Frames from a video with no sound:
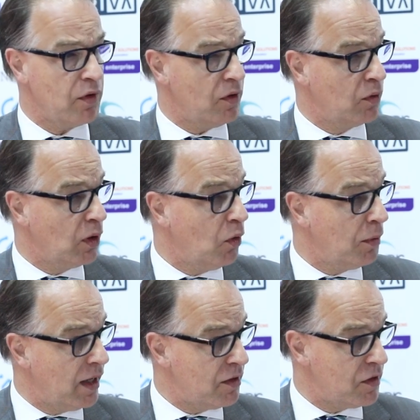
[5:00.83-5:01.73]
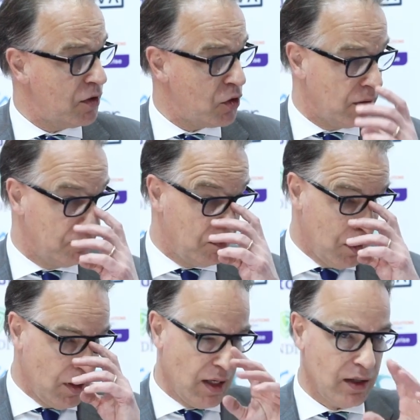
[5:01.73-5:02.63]
was on globalization.
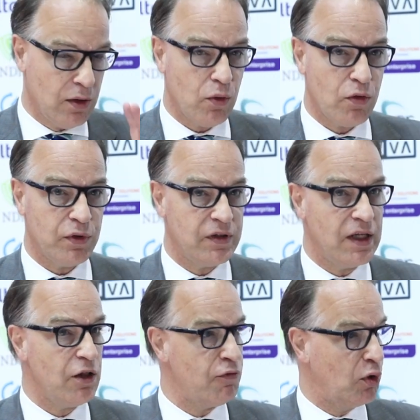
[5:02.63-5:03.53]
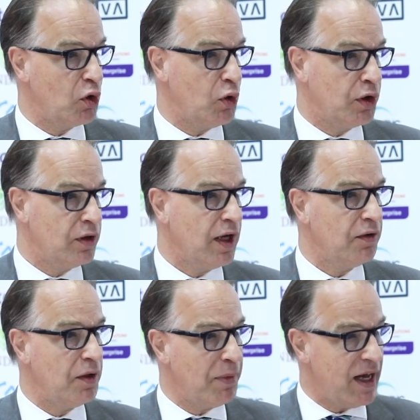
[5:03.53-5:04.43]
And those were things for good.
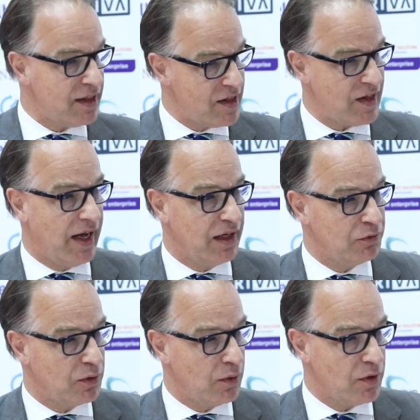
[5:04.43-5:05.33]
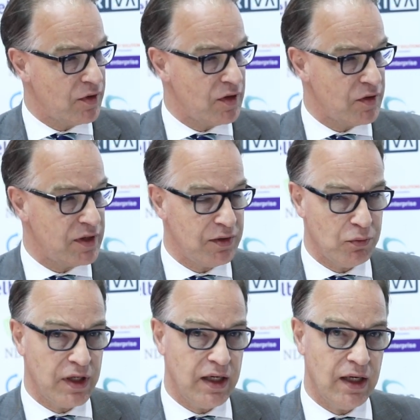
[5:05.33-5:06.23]
Now, the bad side, of course, is
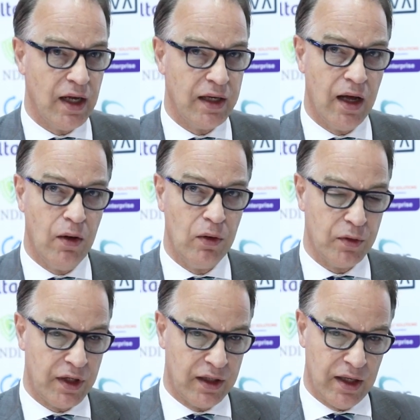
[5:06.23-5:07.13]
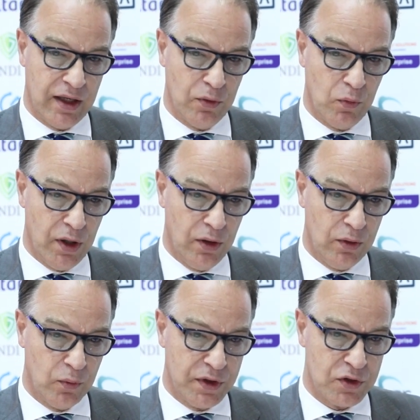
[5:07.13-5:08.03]
that we are now looking at a
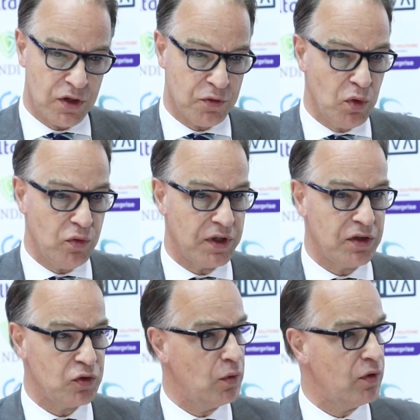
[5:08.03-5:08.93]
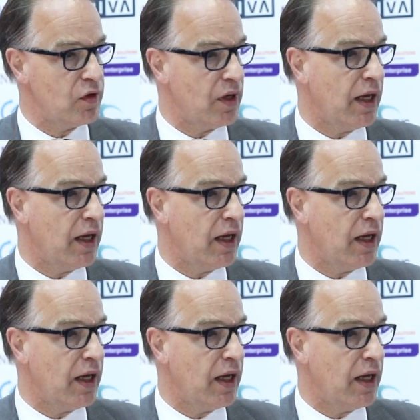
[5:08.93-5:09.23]
world which is moving towards